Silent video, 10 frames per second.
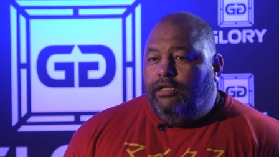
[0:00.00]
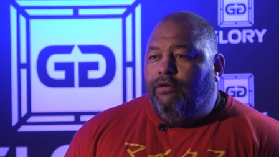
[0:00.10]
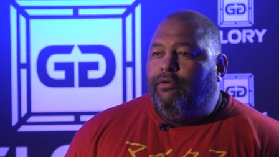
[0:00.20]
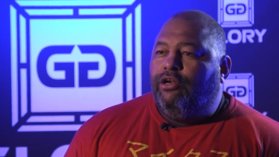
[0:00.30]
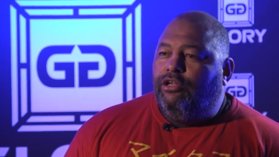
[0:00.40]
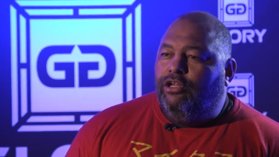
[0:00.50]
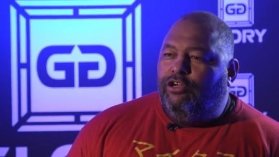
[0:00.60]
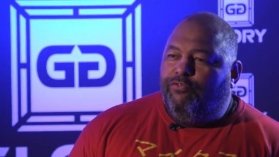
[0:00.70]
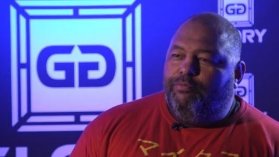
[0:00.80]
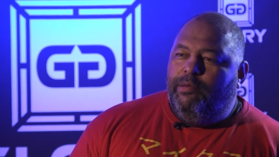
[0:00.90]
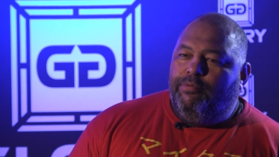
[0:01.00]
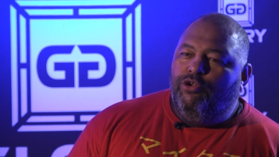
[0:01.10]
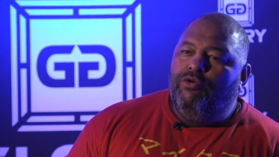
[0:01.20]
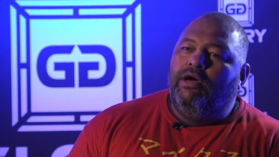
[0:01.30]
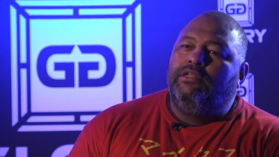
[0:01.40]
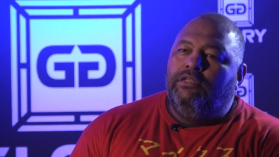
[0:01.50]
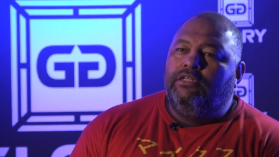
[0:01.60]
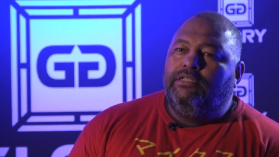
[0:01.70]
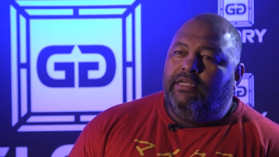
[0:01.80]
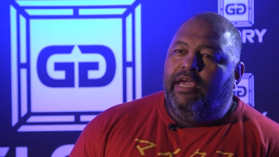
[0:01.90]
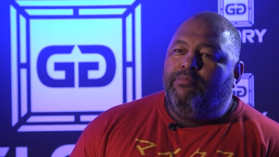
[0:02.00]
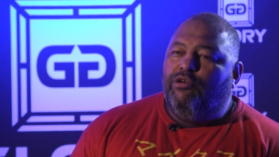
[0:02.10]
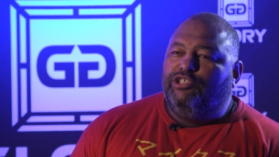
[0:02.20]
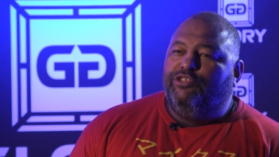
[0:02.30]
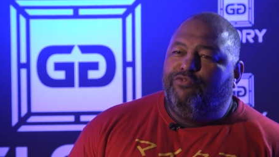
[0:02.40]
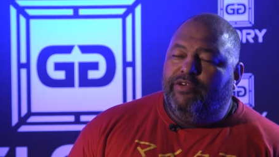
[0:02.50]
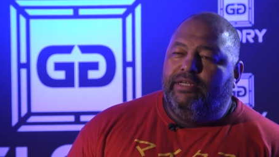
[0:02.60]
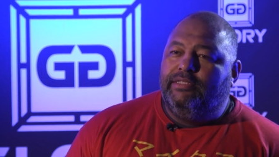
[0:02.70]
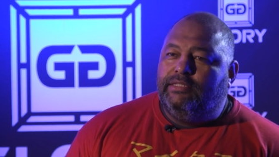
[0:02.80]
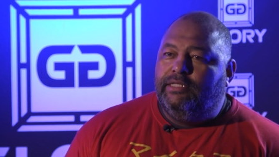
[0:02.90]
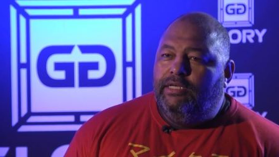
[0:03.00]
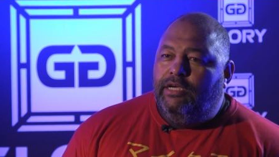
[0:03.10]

There were a lot of people who are not kickboxing fans